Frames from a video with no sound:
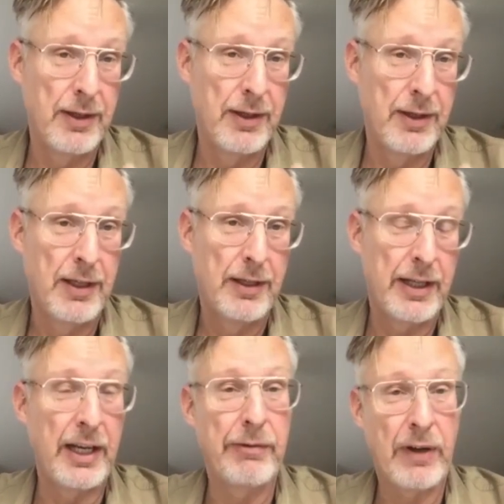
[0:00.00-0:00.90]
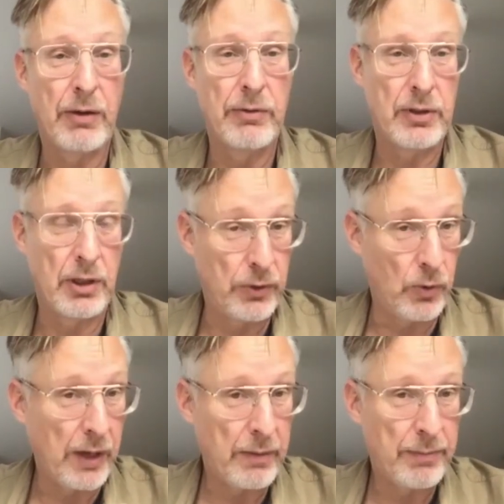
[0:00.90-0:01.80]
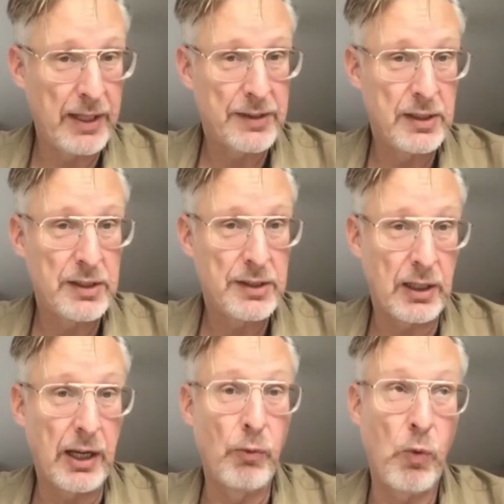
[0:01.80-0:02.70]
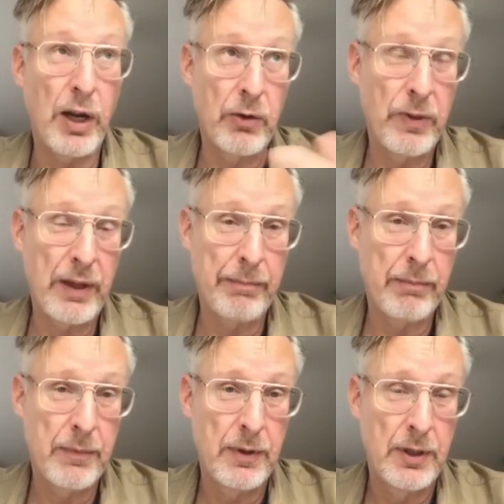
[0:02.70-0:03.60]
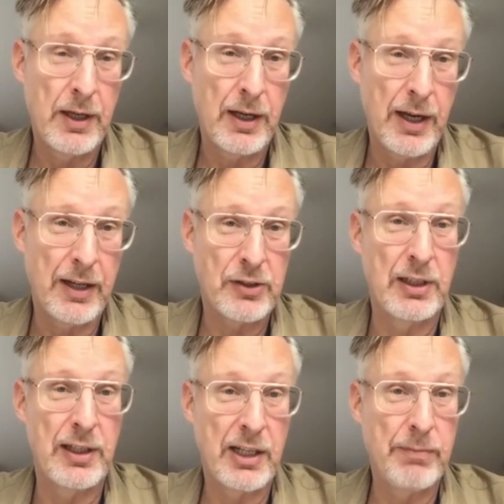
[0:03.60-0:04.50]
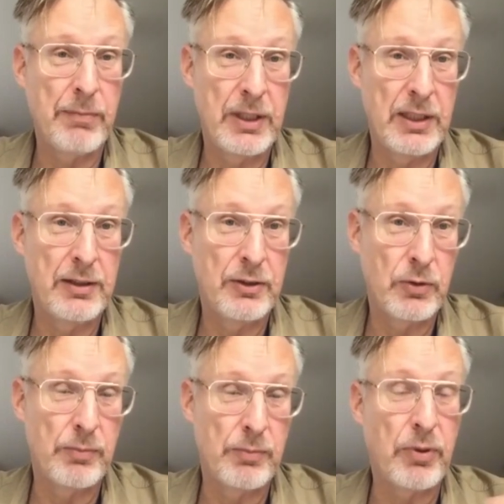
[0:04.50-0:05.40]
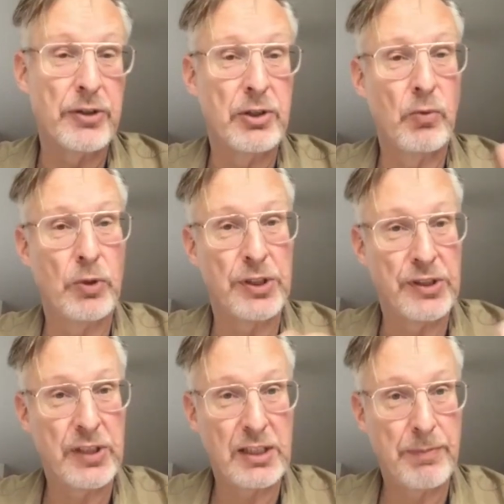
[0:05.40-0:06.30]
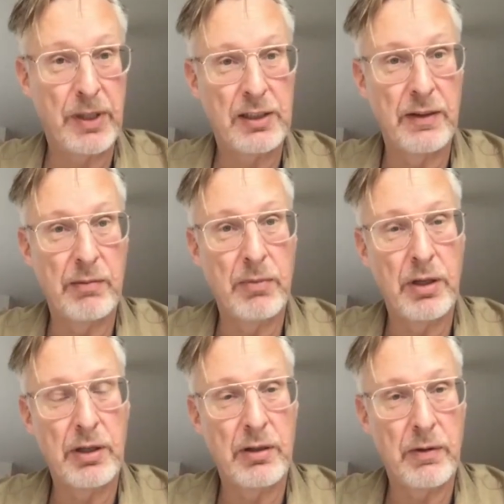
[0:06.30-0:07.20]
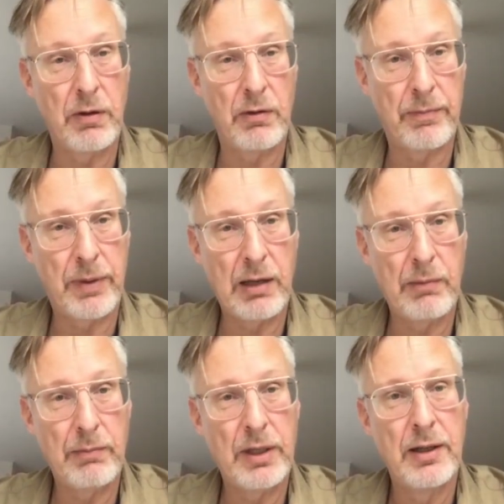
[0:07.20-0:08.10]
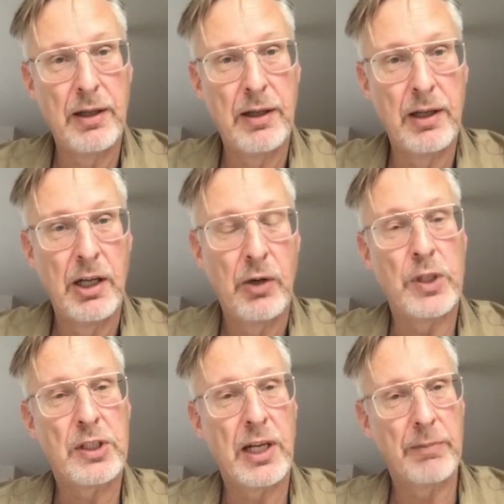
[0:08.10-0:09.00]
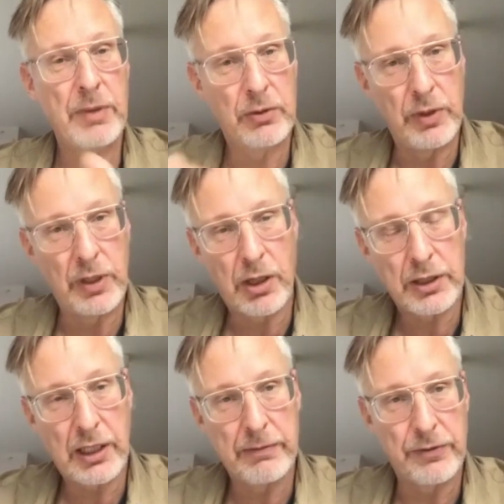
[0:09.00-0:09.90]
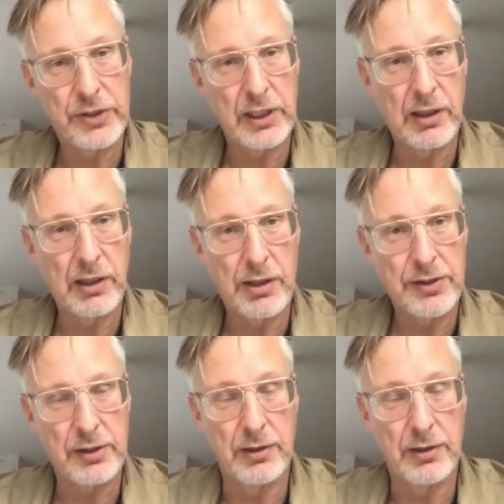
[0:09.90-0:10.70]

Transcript: And I found a few other places, and one of them actually led me to a person who was a suspect in the murder of Olof Palme which led me to the archive of Stieg Larsson.